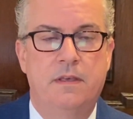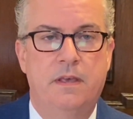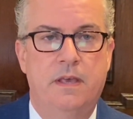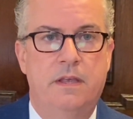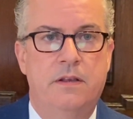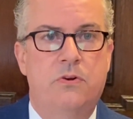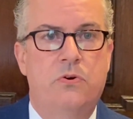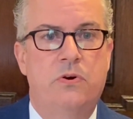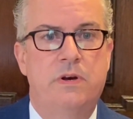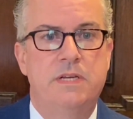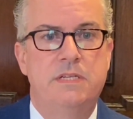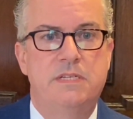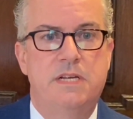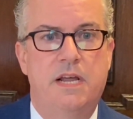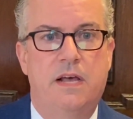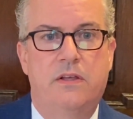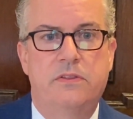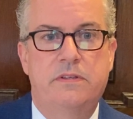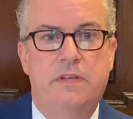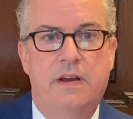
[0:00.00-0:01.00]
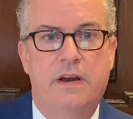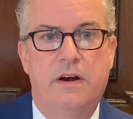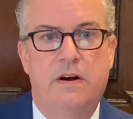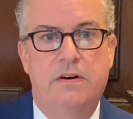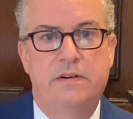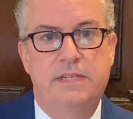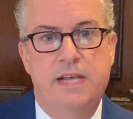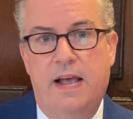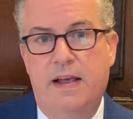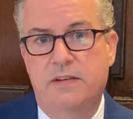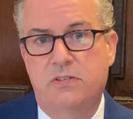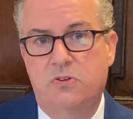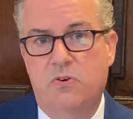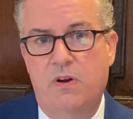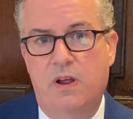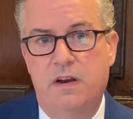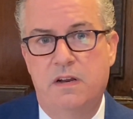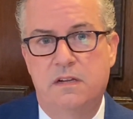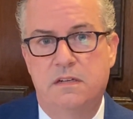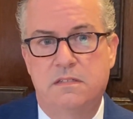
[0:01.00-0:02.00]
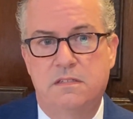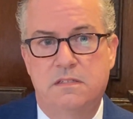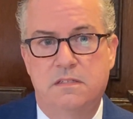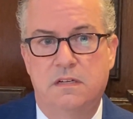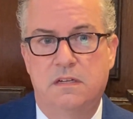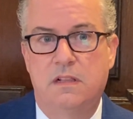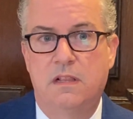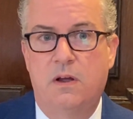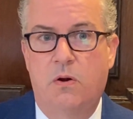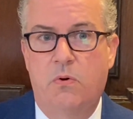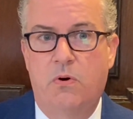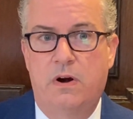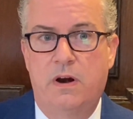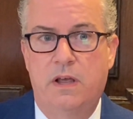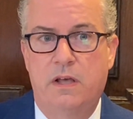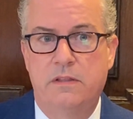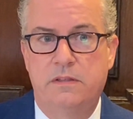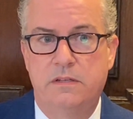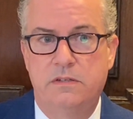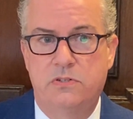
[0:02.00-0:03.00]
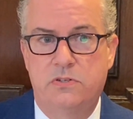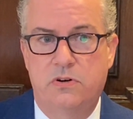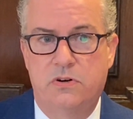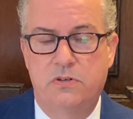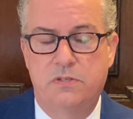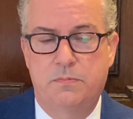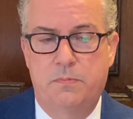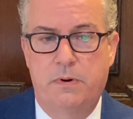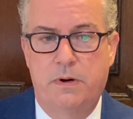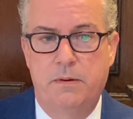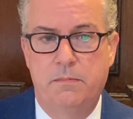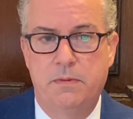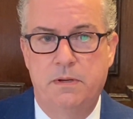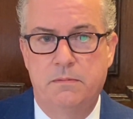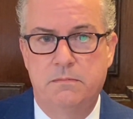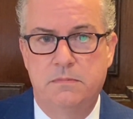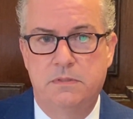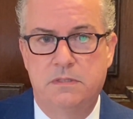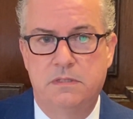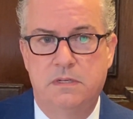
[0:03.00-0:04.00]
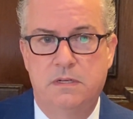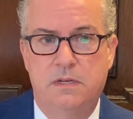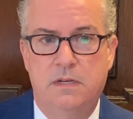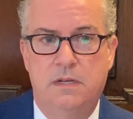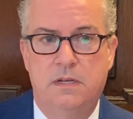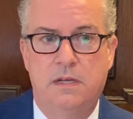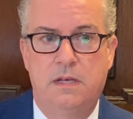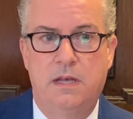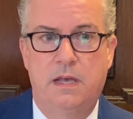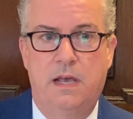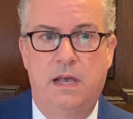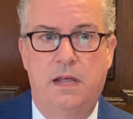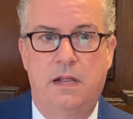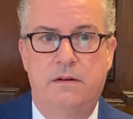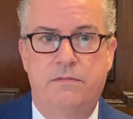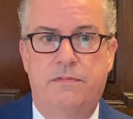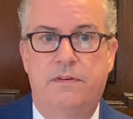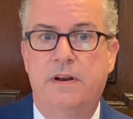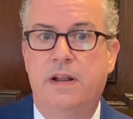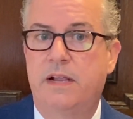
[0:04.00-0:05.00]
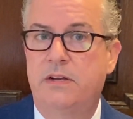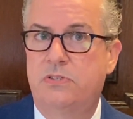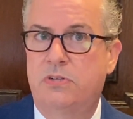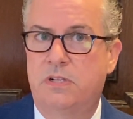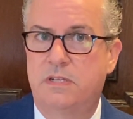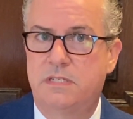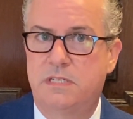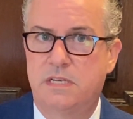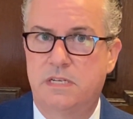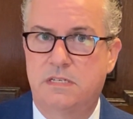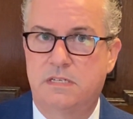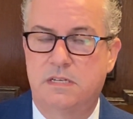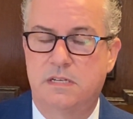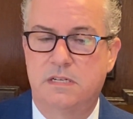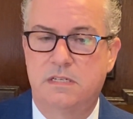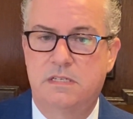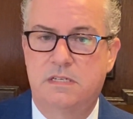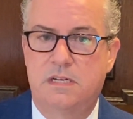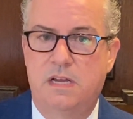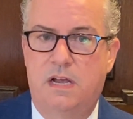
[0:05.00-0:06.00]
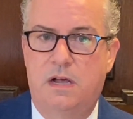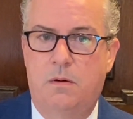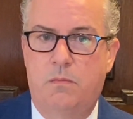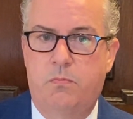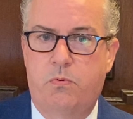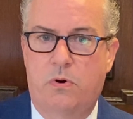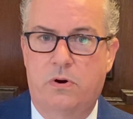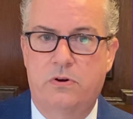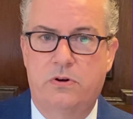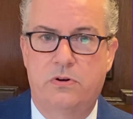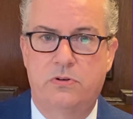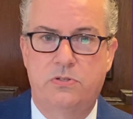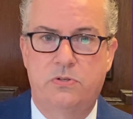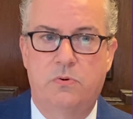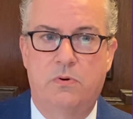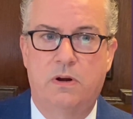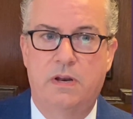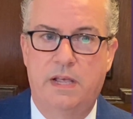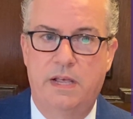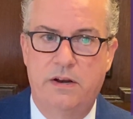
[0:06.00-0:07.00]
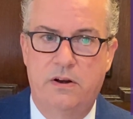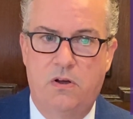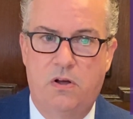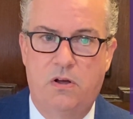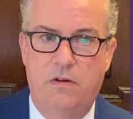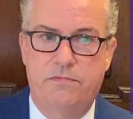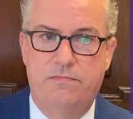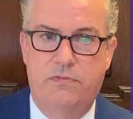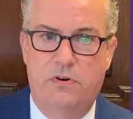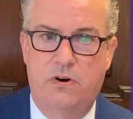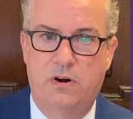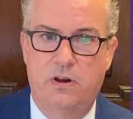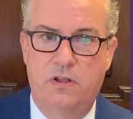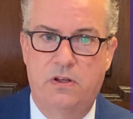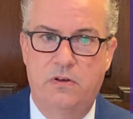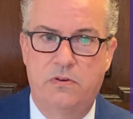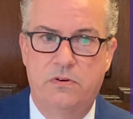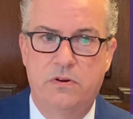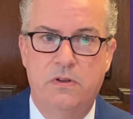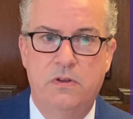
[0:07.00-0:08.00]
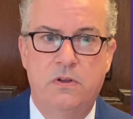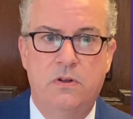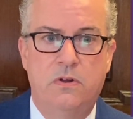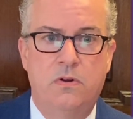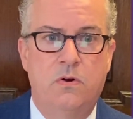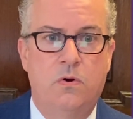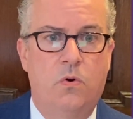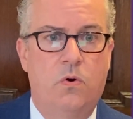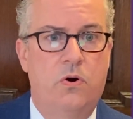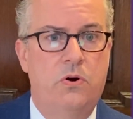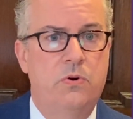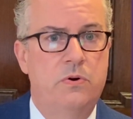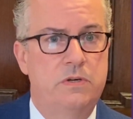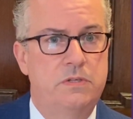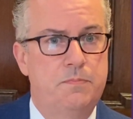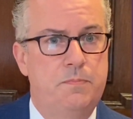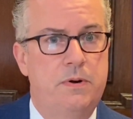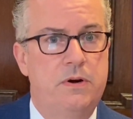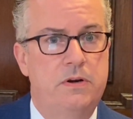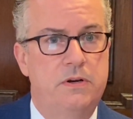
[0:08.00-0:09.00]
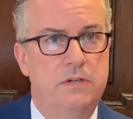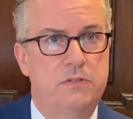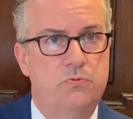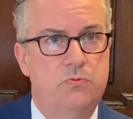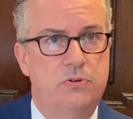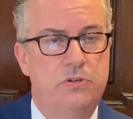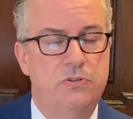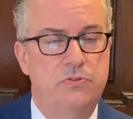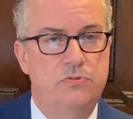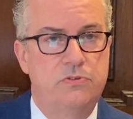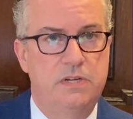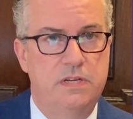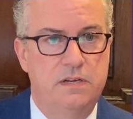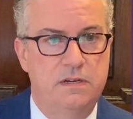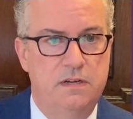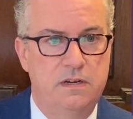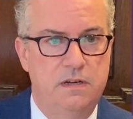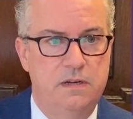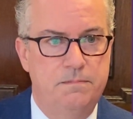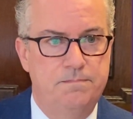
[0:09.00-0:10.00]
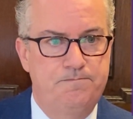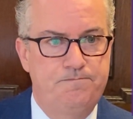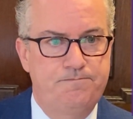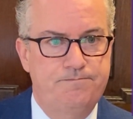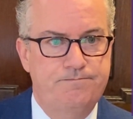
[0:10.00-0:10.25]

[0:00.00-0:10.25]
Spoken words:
increased healthcare tax credits to lower health insurance premiums, and financial assistance to help workers who are laid off, furloughed, or who experience reduced income.